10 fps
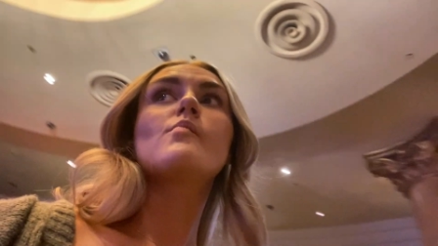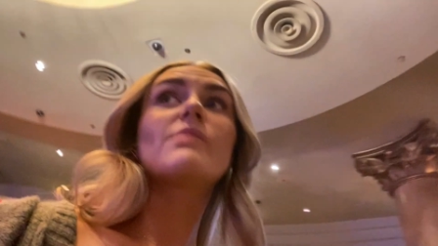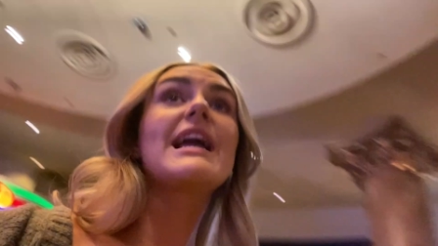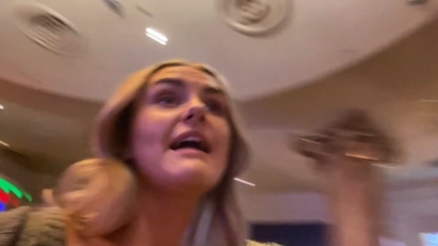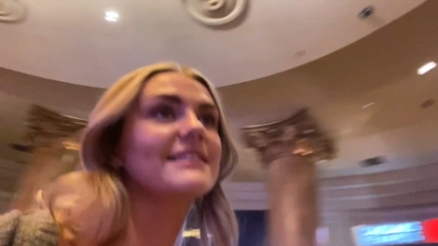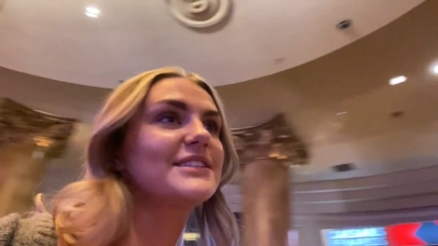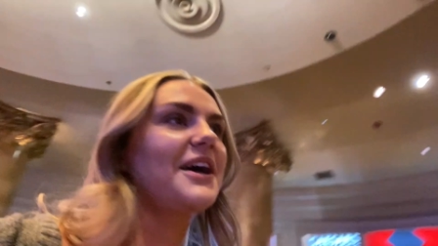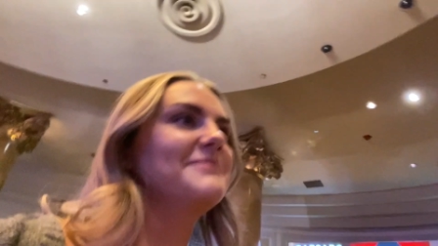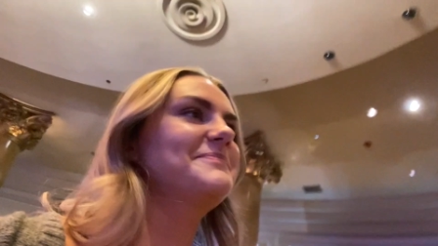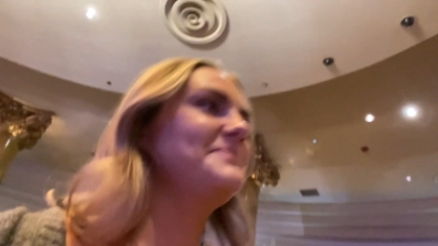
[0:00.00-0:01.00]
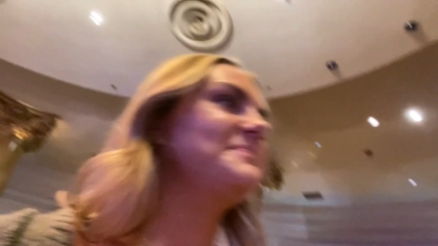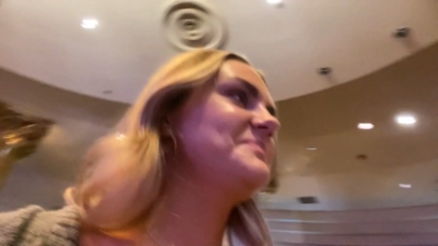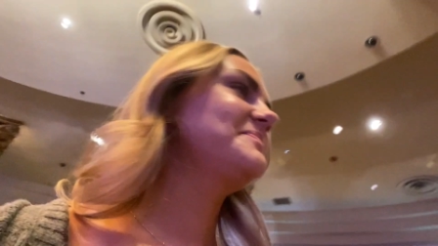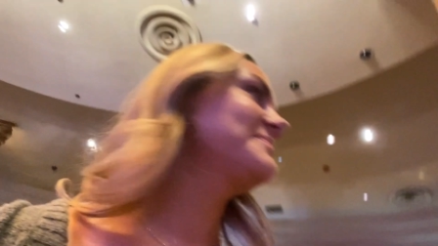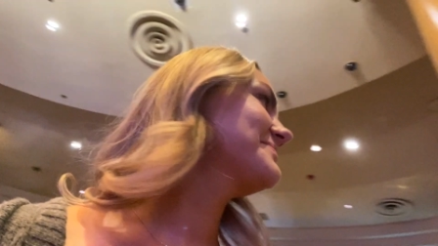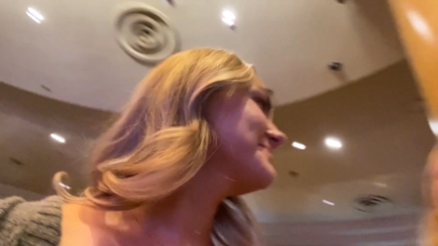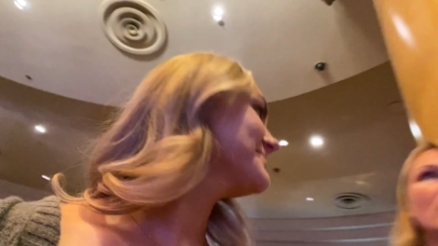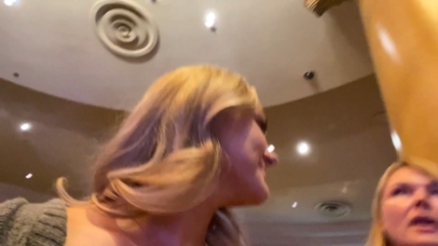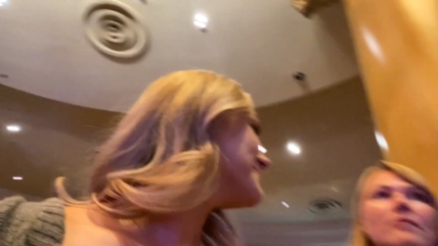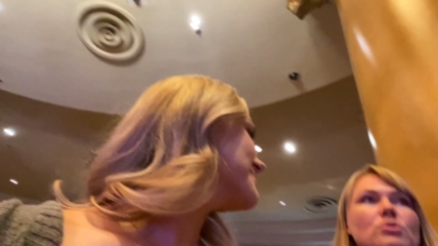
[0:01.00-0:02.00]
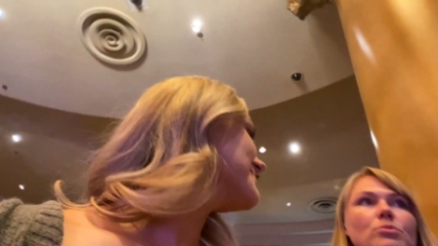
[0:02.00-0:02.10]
Yeah, let's go. Do I have $20?